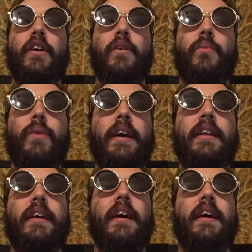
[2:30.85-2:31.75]

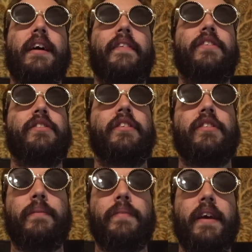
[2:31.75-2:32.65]
when I listen to
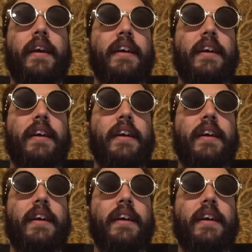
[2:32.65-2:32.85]
something,